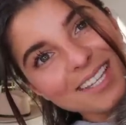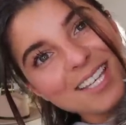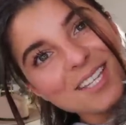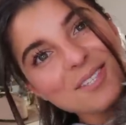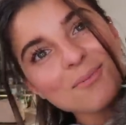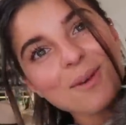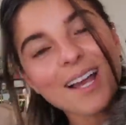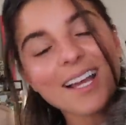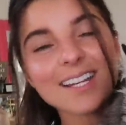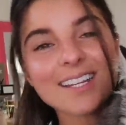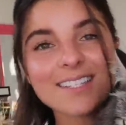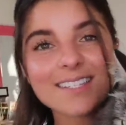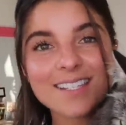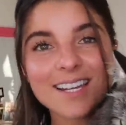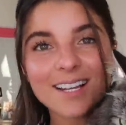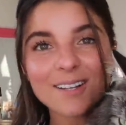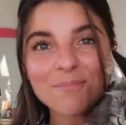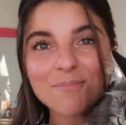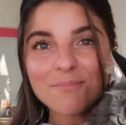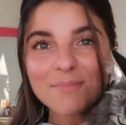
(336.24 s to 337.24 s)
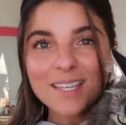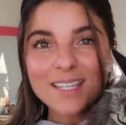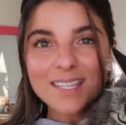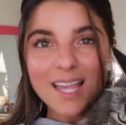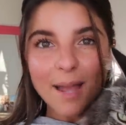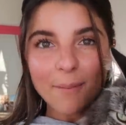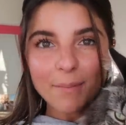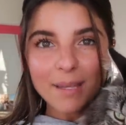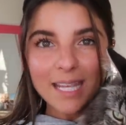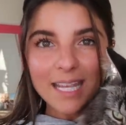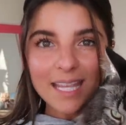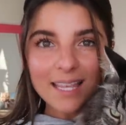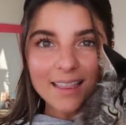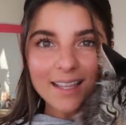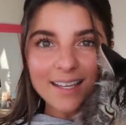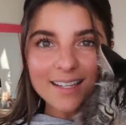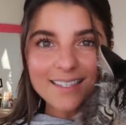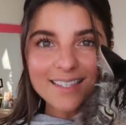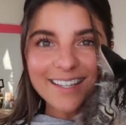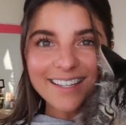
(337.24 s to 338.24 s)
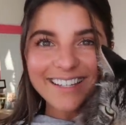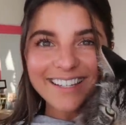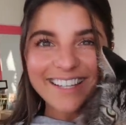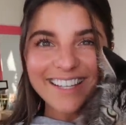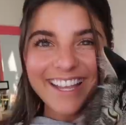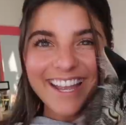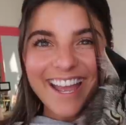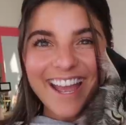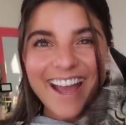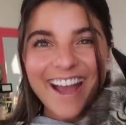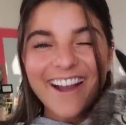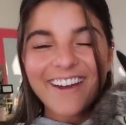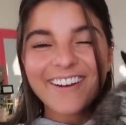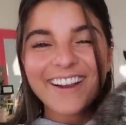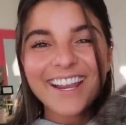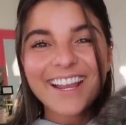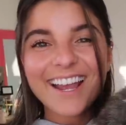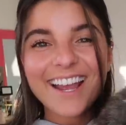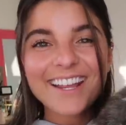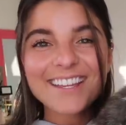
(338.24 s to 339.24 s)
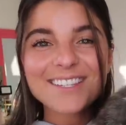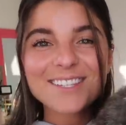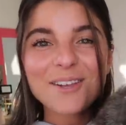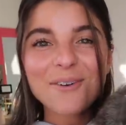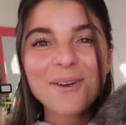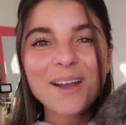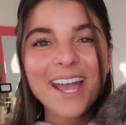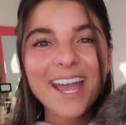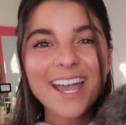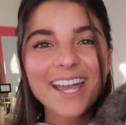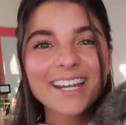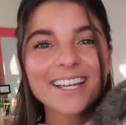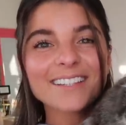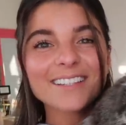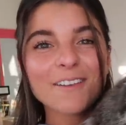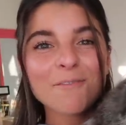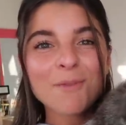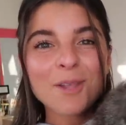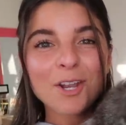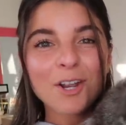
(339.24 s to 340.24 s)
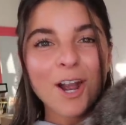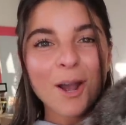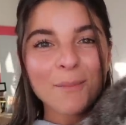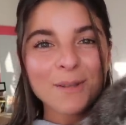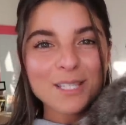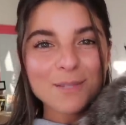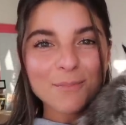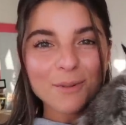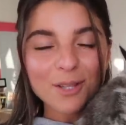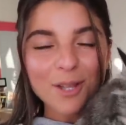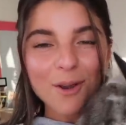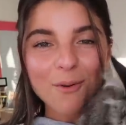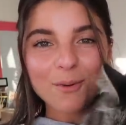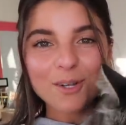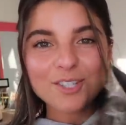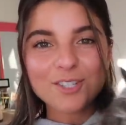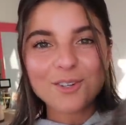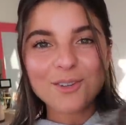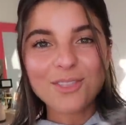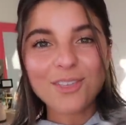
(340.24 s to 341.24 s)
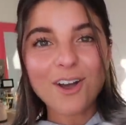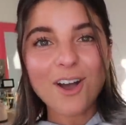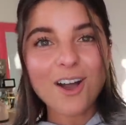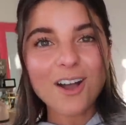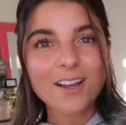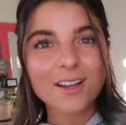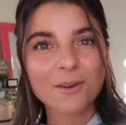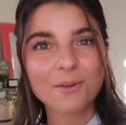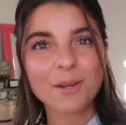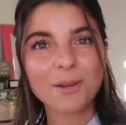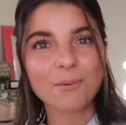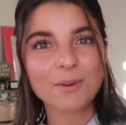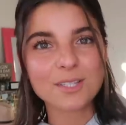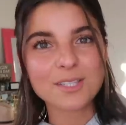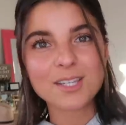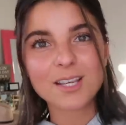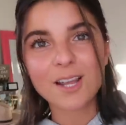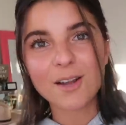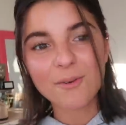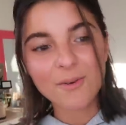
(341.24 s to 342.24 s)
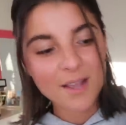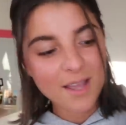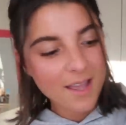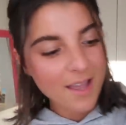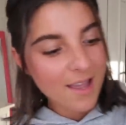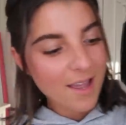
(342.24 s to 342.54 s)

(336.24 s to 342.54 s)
He's wagging his tail. He's happy. He likes it. All right, guys, go ahead. Leave me your comments below what you thought. Oh, he wants to go.